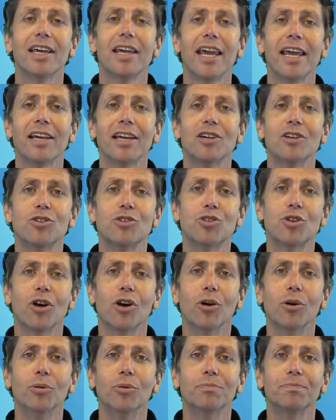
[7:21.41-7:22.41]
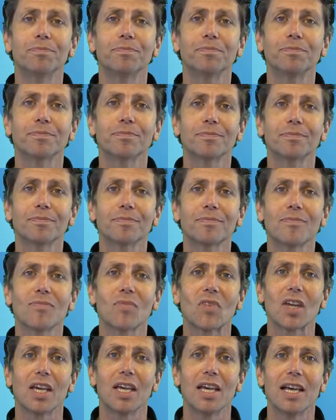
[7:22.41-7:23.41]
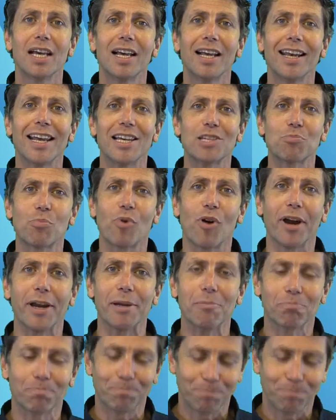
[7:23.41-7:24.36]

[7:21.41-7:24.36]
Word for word: in control. Let's pray.